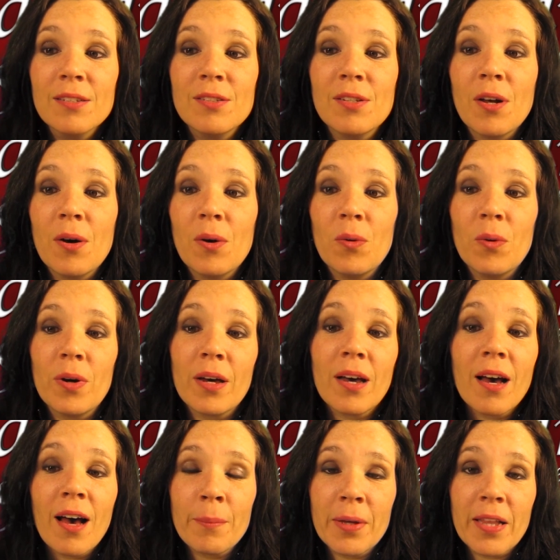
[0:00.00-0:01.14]
So
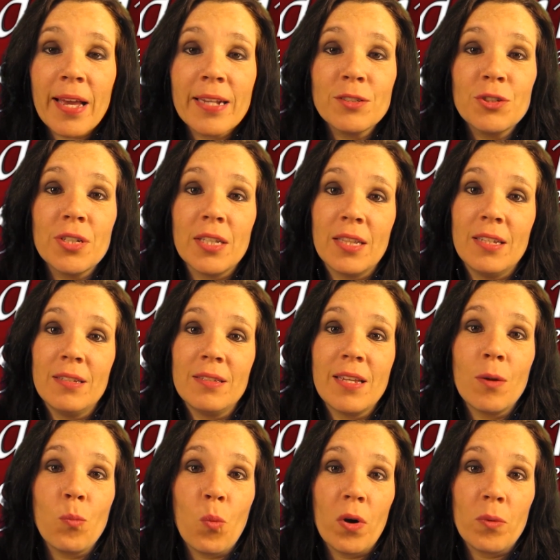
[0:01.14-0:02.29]
I'm glad she at least
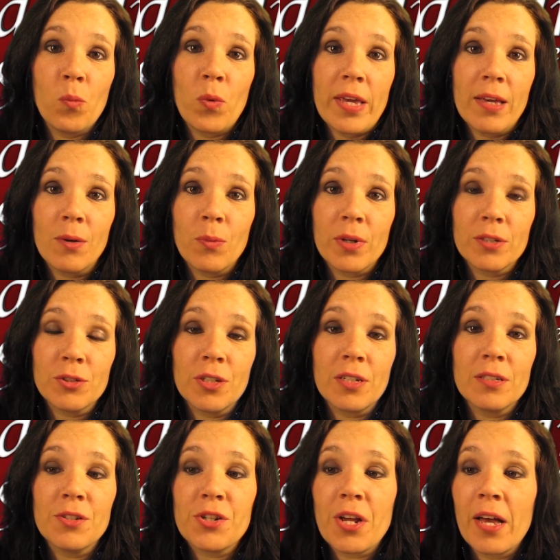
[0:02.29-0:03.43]
had one week where she
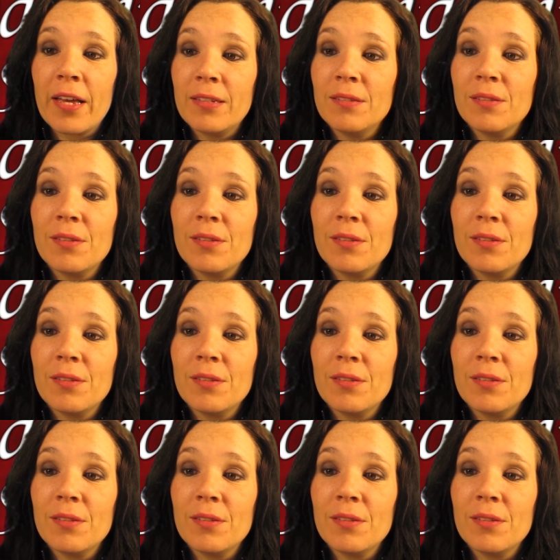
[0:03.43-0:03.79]
could shine,